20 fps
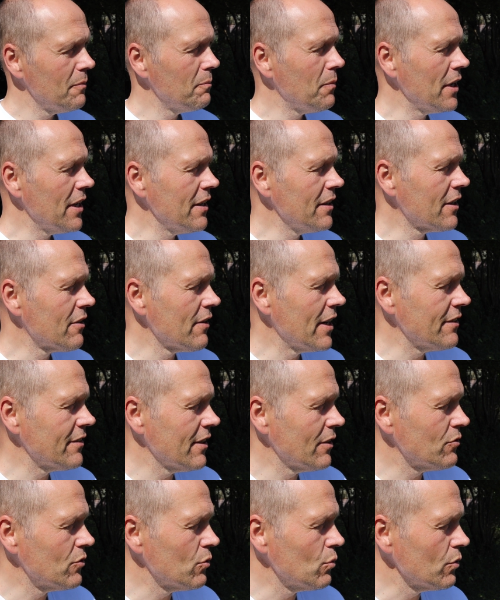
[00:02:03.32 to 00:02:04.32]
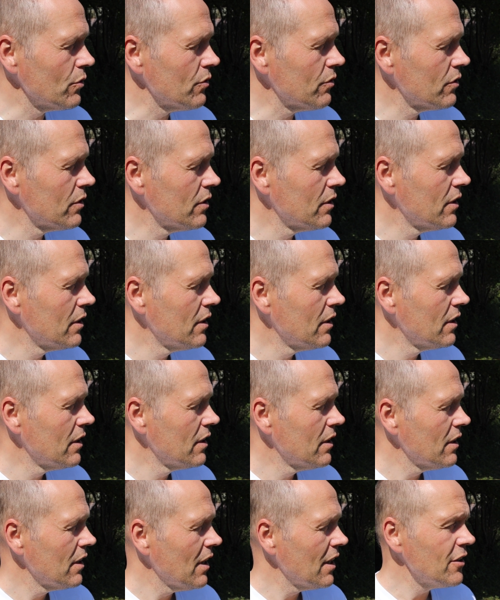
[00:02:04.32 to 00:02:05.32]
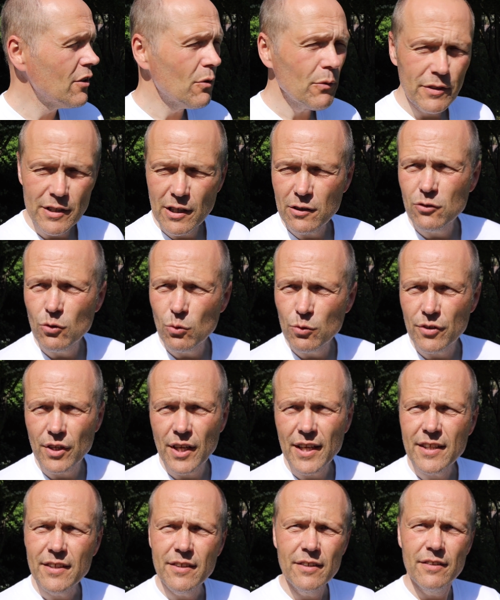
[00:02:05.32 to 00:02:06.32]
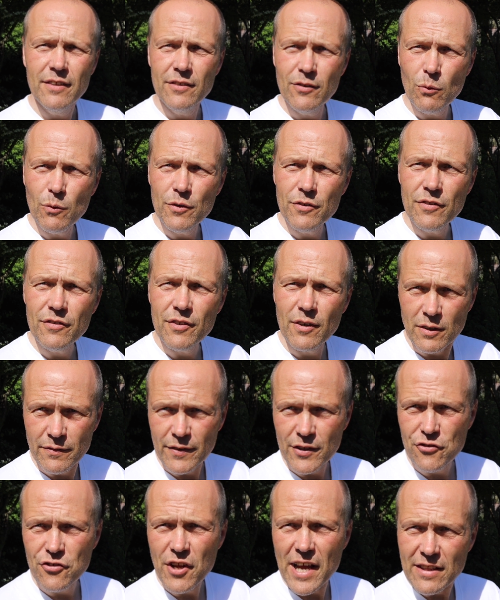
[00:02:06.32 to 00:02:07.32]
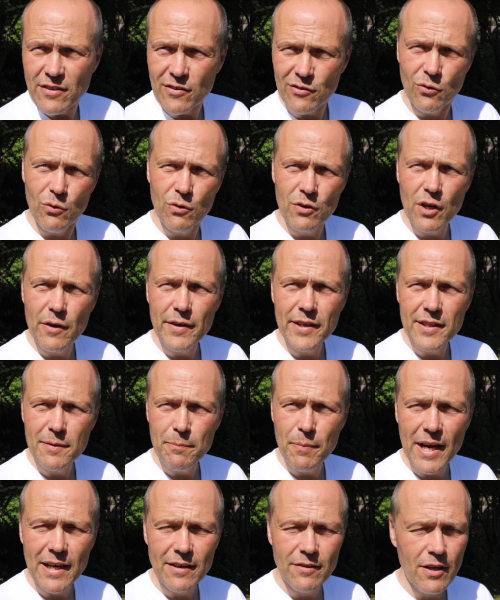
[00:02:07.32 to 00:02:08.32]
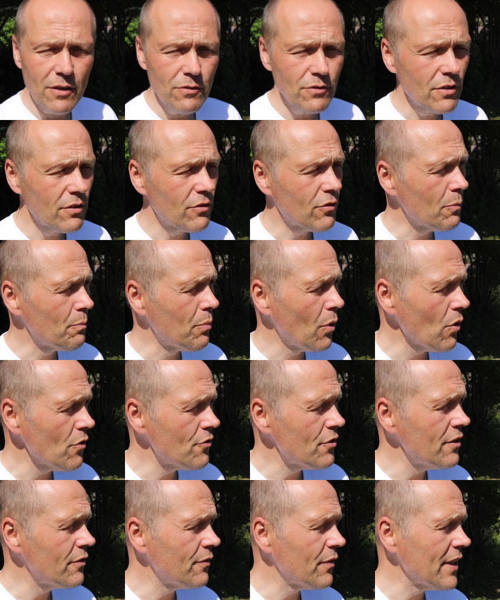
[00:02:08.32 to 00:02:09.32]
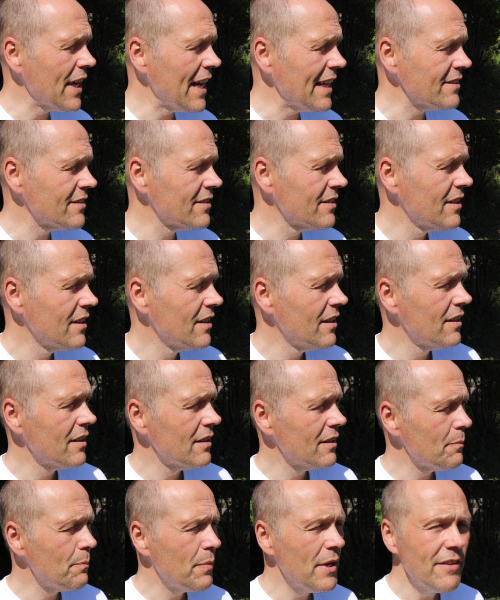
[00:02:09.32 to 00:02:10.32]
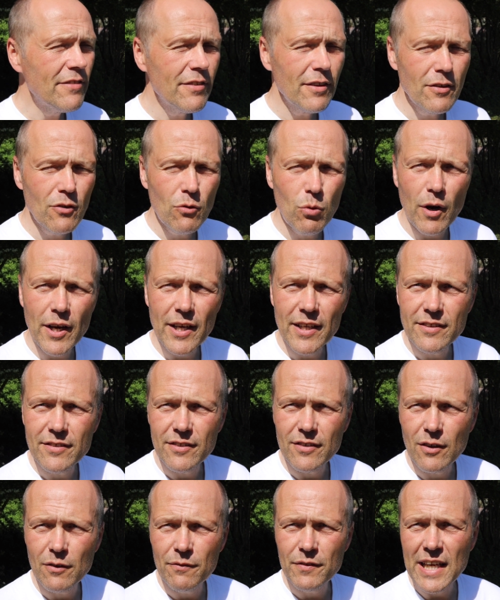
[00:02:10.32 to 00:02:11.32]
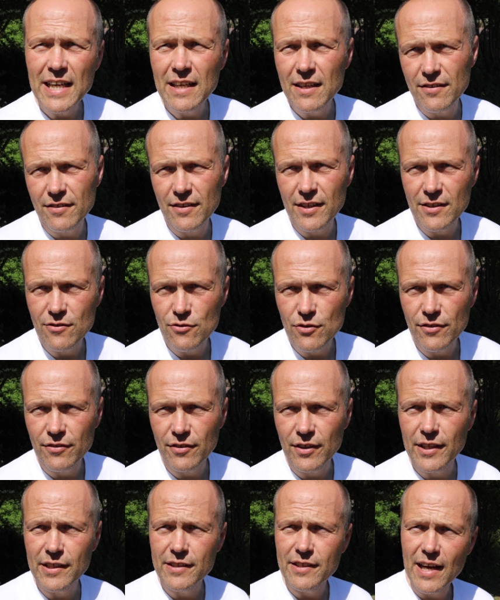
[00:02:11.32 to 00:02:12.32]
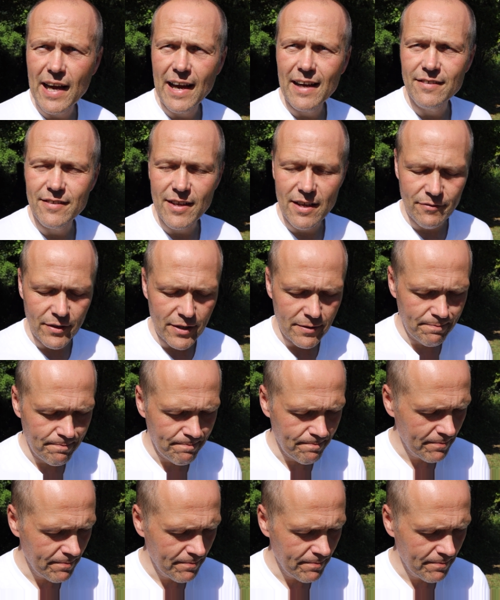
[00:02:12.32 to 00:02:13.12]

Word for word: but in the great outdoors. And you know what the outdoors are like? There's always the sound of a chainsaw going in the background, so apologies for that. The peace and quiet of the English countryside as ever.